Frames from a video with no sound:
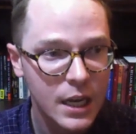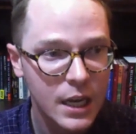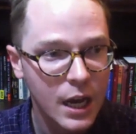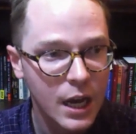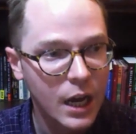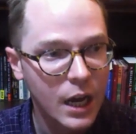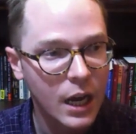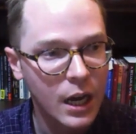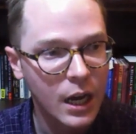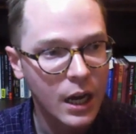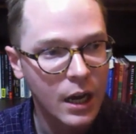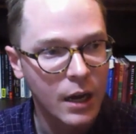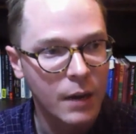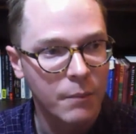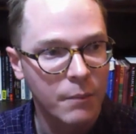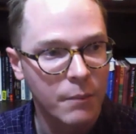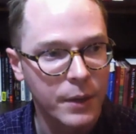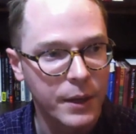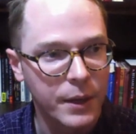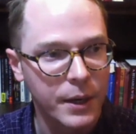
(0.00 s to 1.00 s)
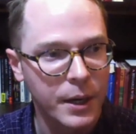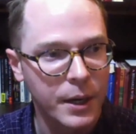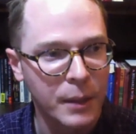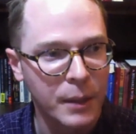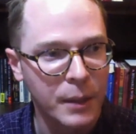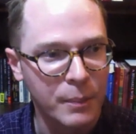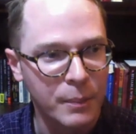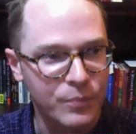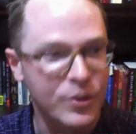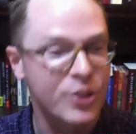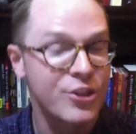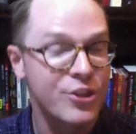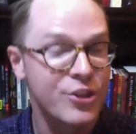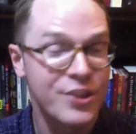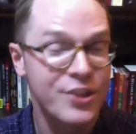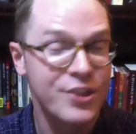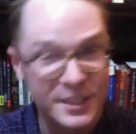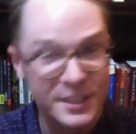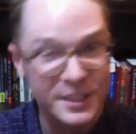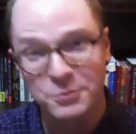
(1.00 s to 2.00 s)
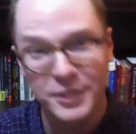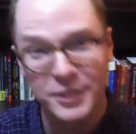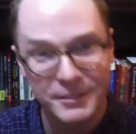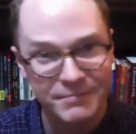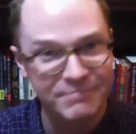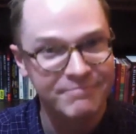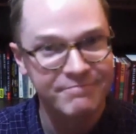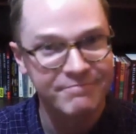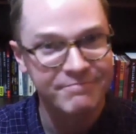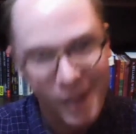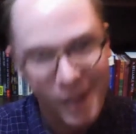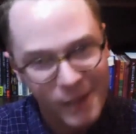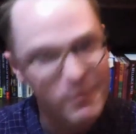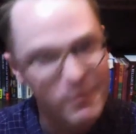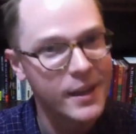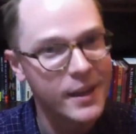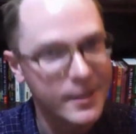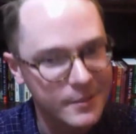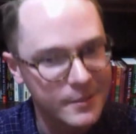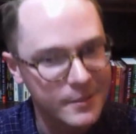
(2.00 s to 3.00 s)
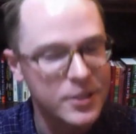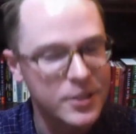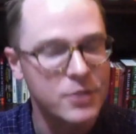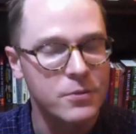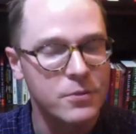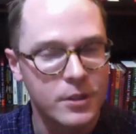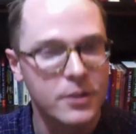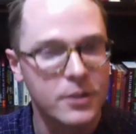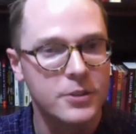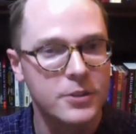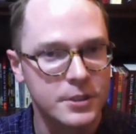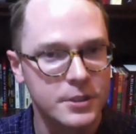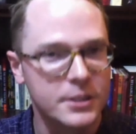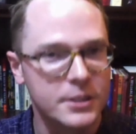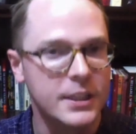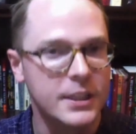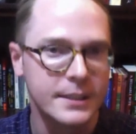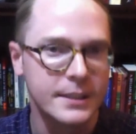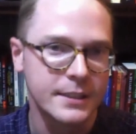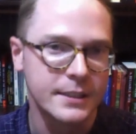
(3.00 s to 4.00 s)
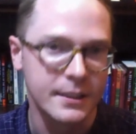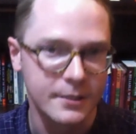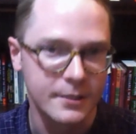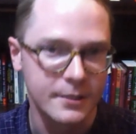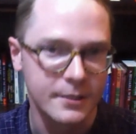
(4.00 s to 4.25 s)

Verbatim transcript: Uh, but um, this one, I might cue closer to that standard.